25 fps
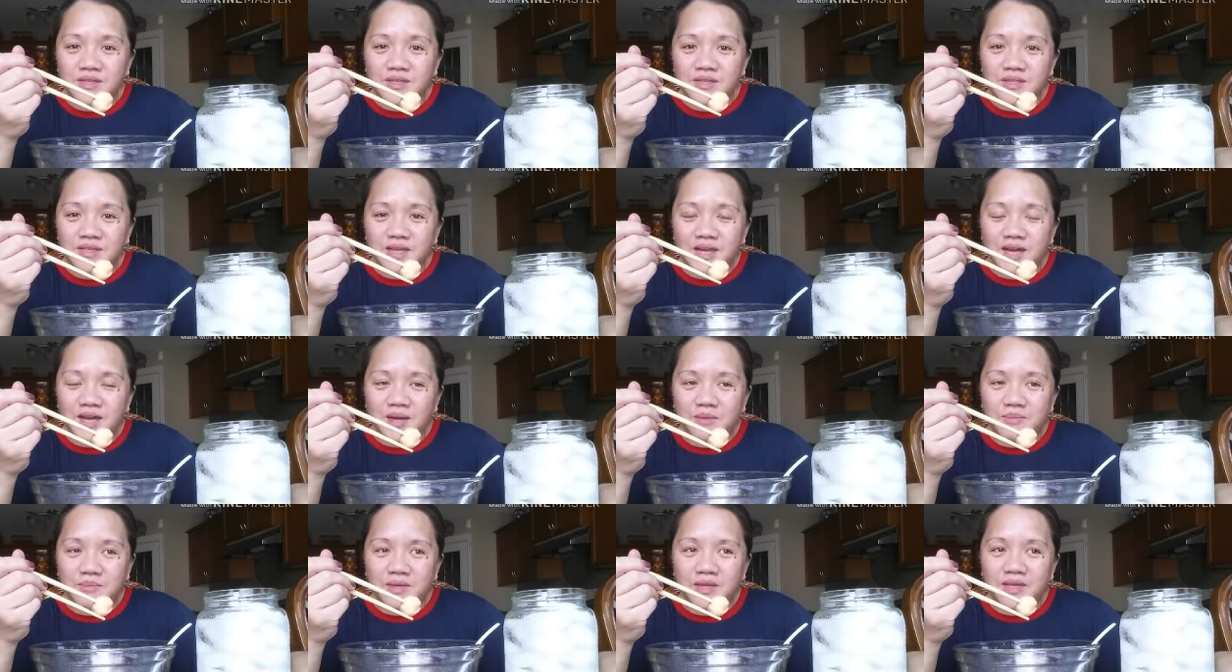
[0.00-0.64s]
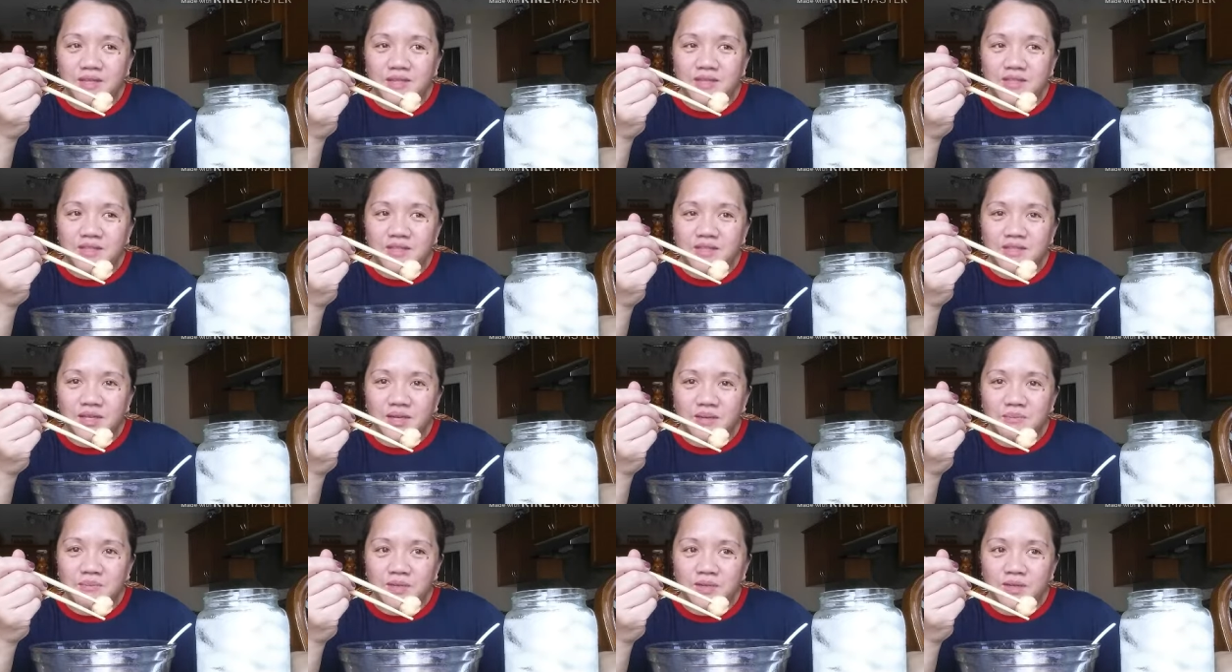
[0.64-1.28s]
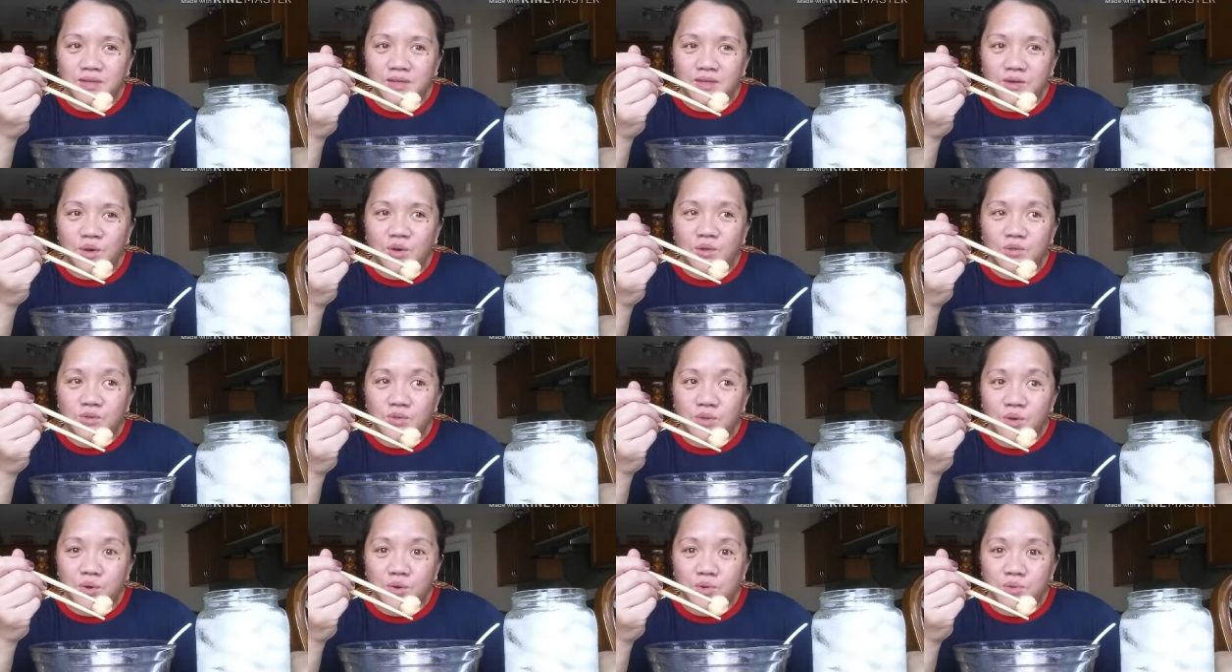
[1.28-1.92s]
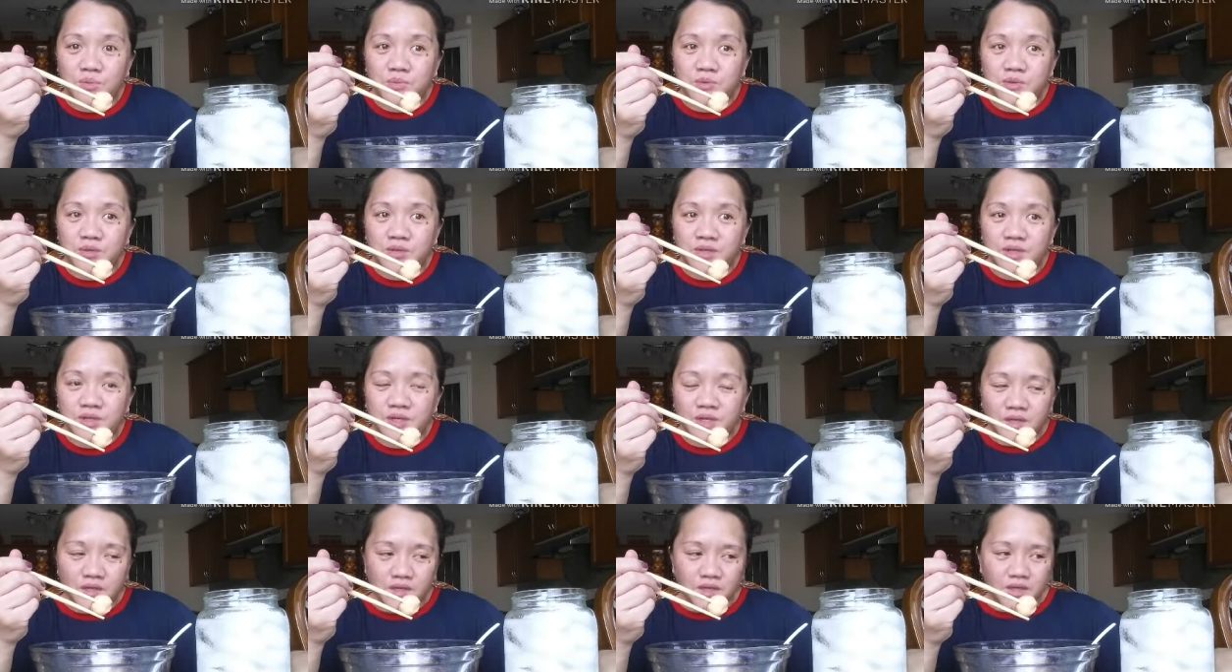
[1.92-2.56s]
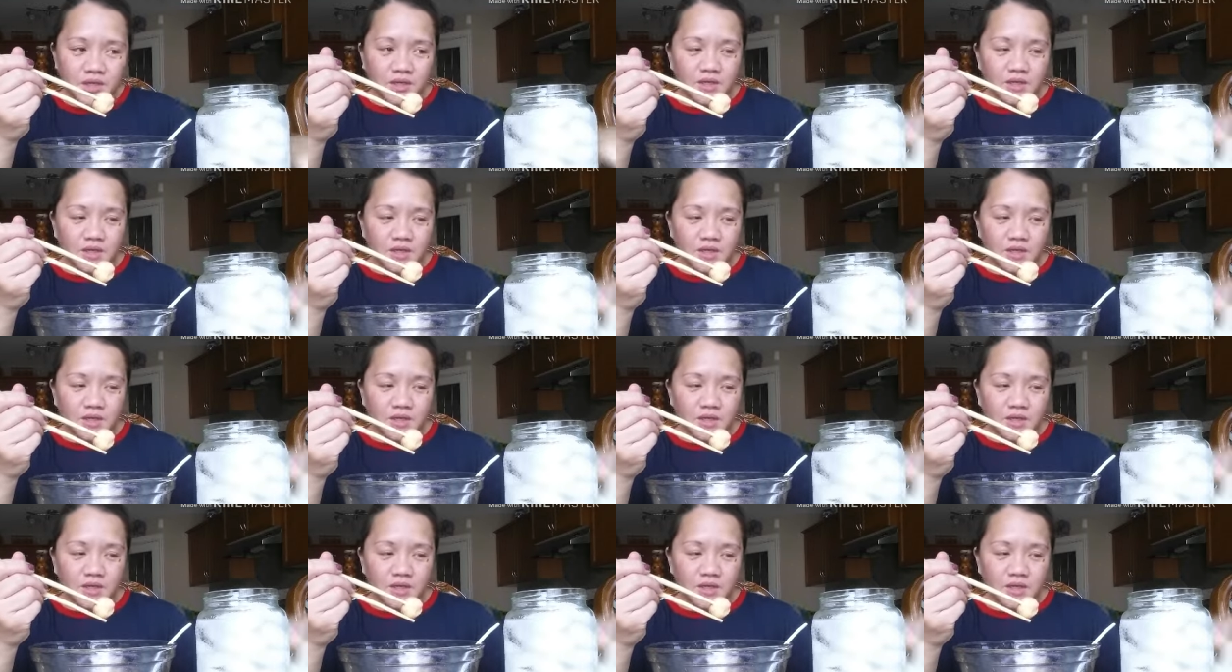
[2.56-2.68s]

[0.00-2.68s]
is coming this coming October